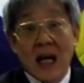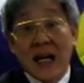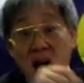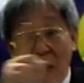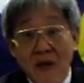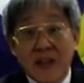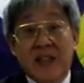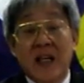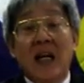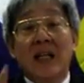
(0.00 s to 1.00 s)

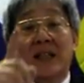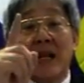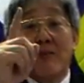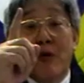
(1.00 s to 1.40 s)
covers certain